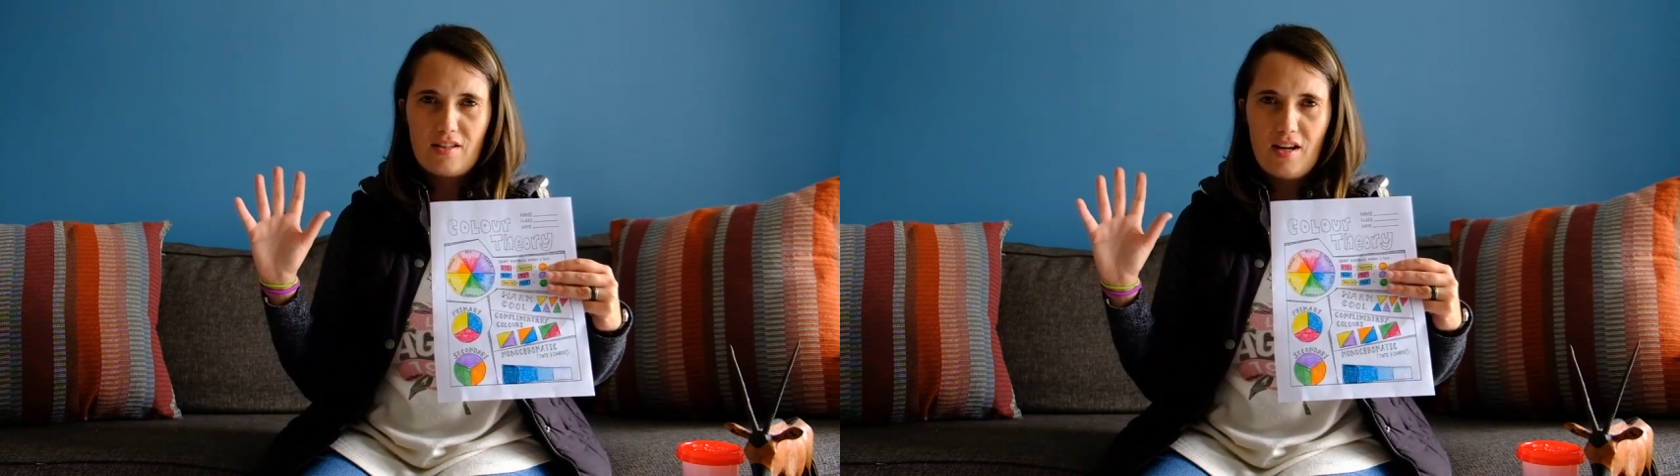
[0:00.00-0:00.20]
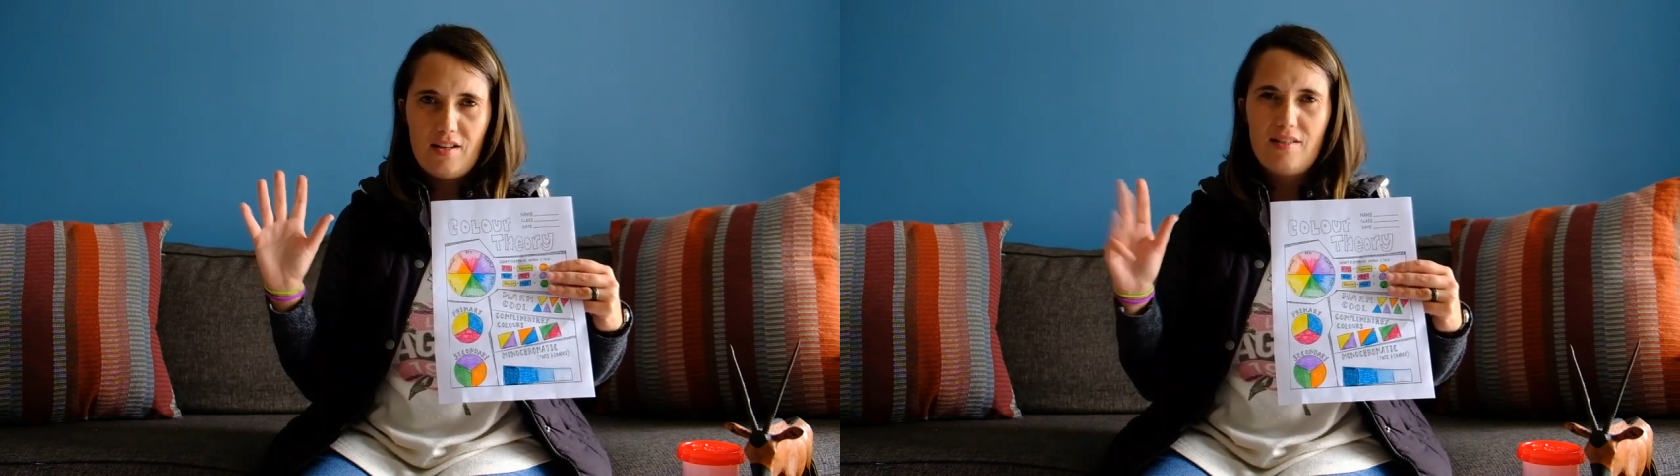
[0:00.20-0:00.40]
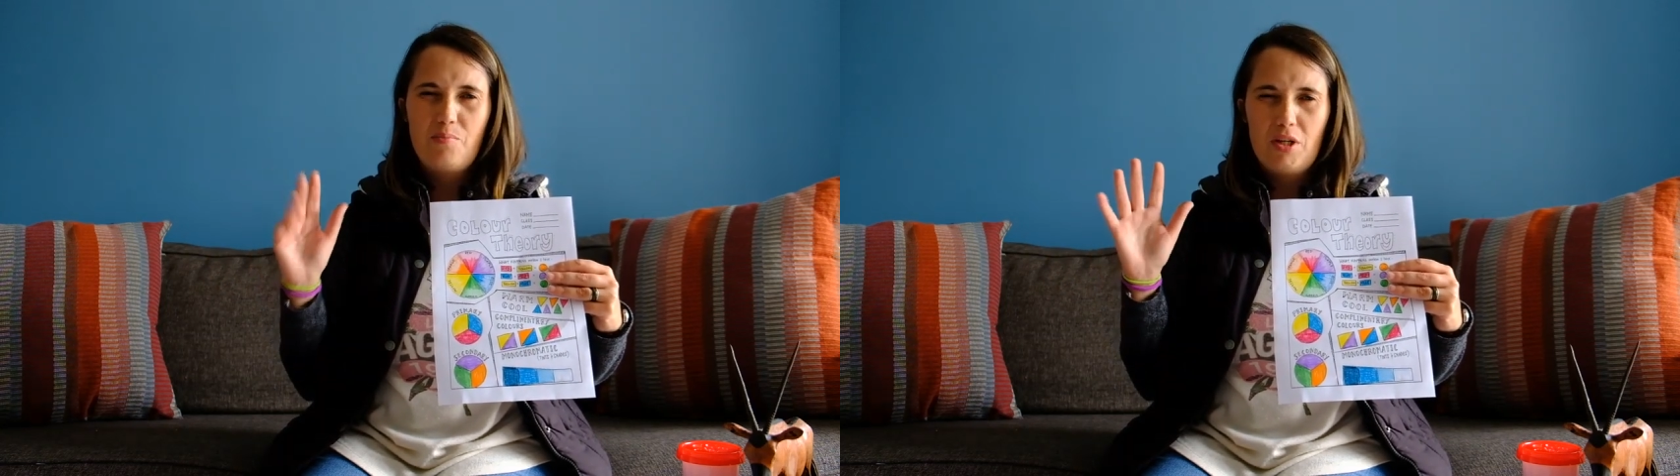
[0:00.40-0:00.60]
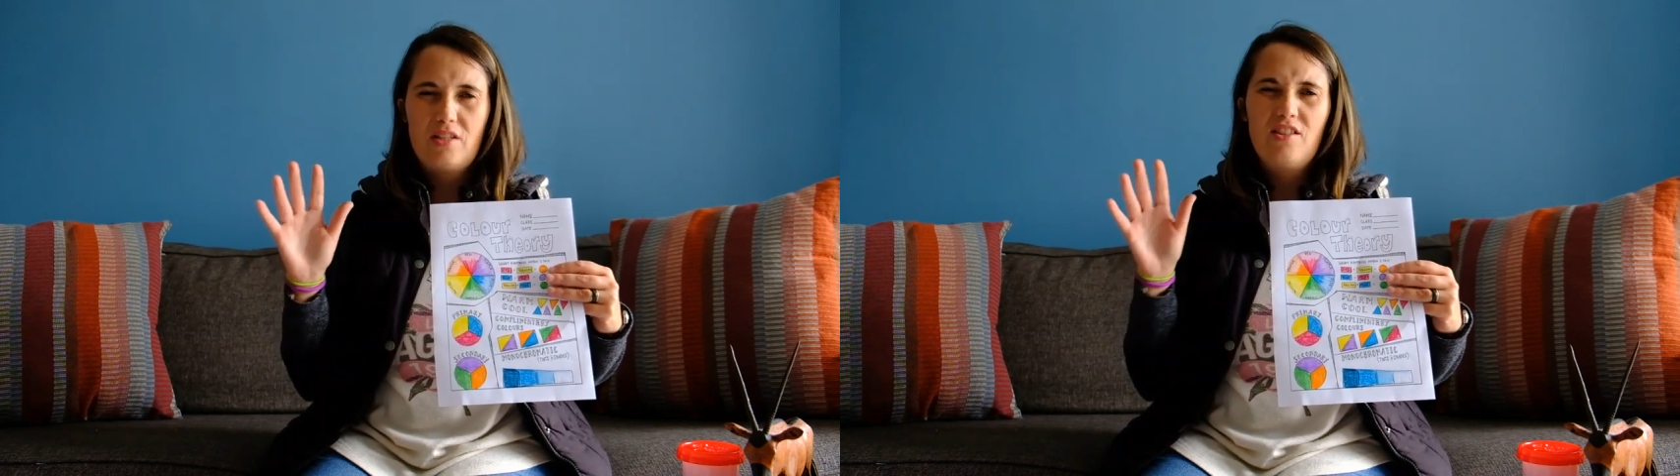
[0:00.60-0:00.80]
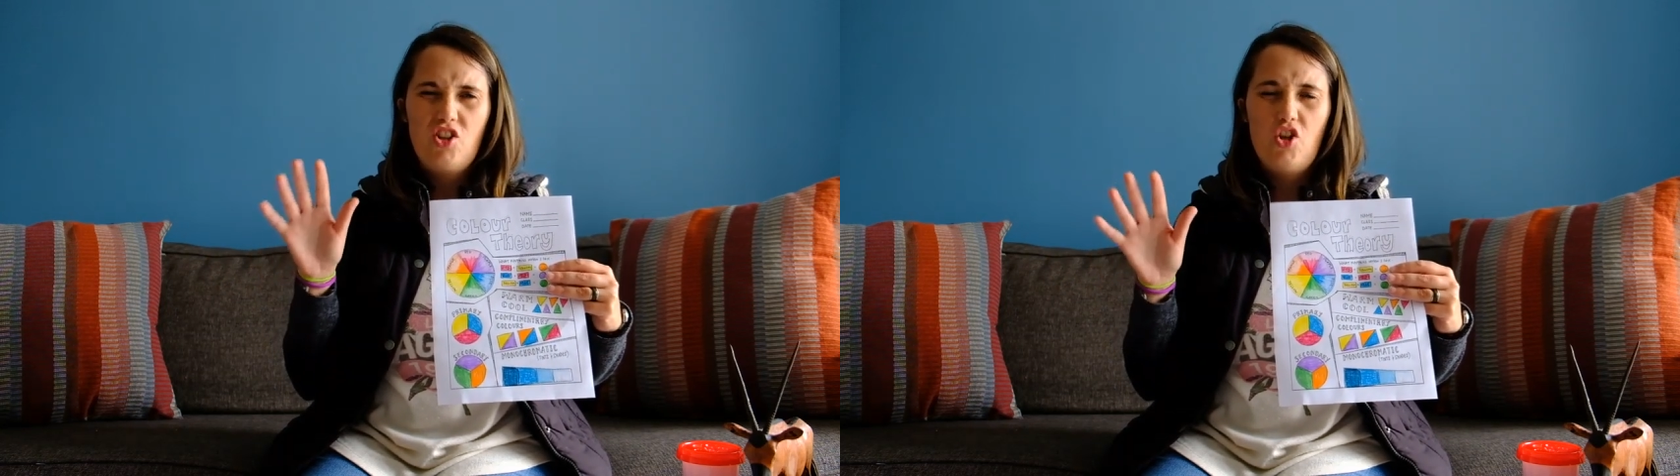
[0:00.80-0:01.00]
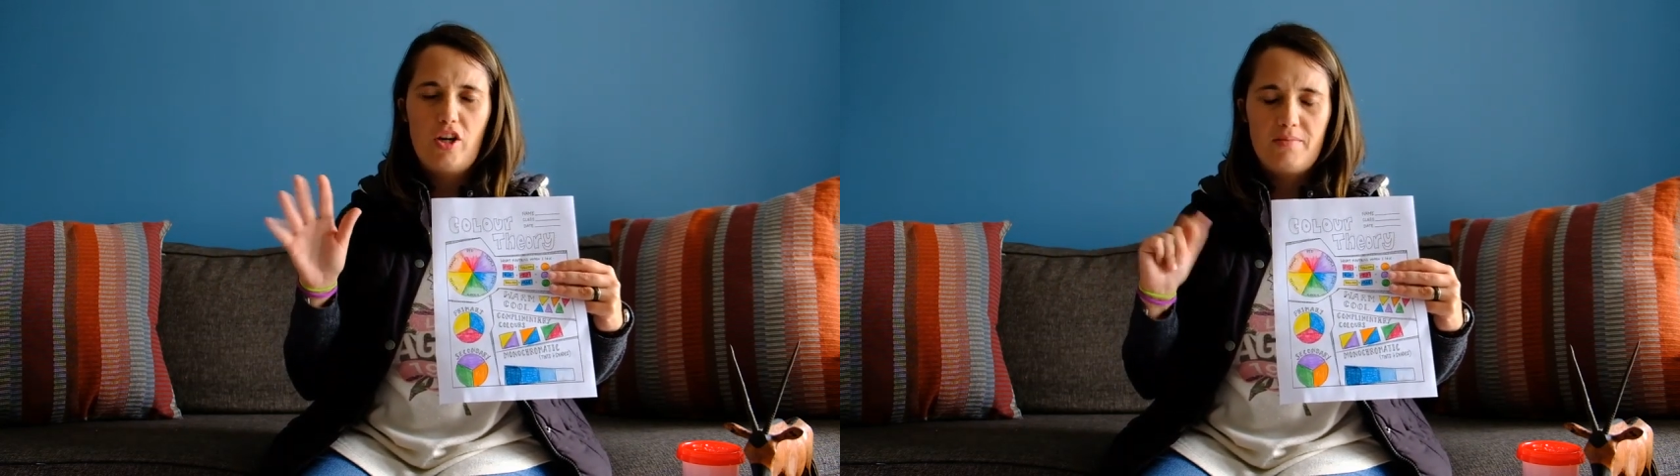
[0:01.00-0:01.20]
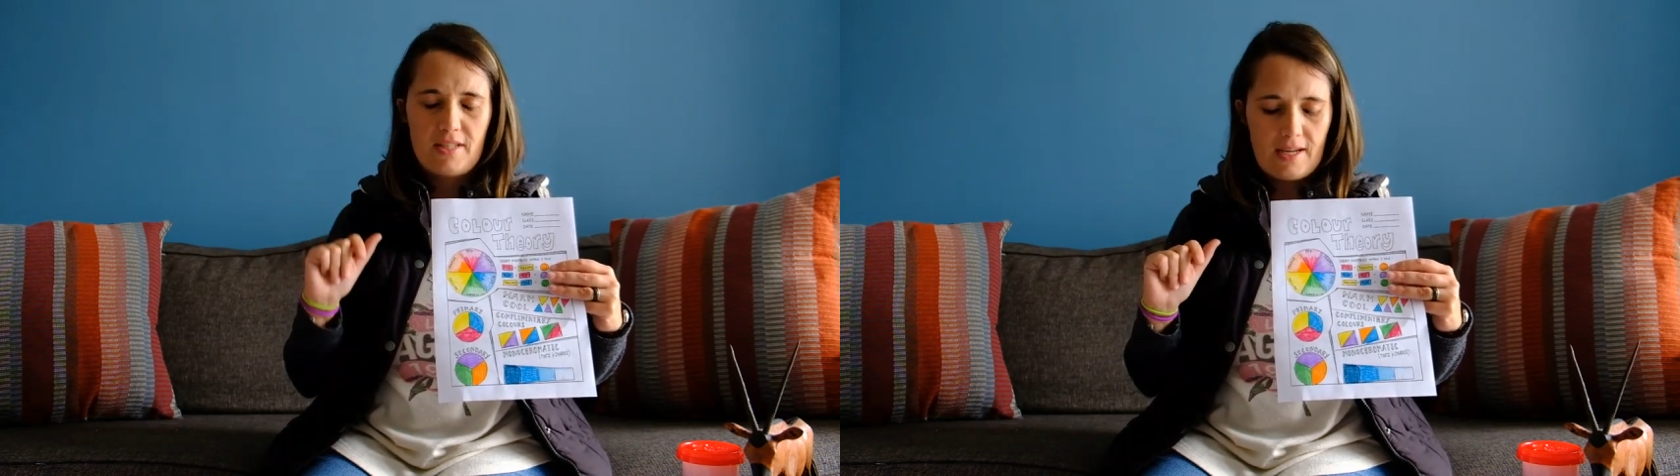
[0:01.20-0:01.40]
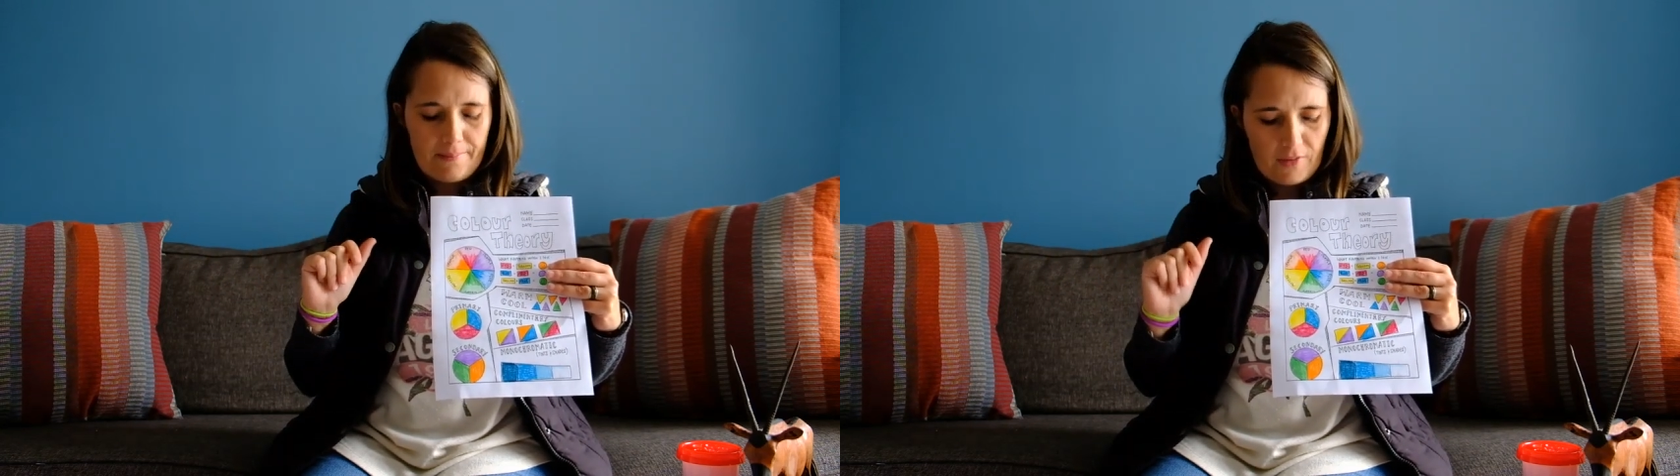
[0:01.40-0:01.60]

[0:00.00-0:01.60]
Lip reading: colors, but you know what I'm saying.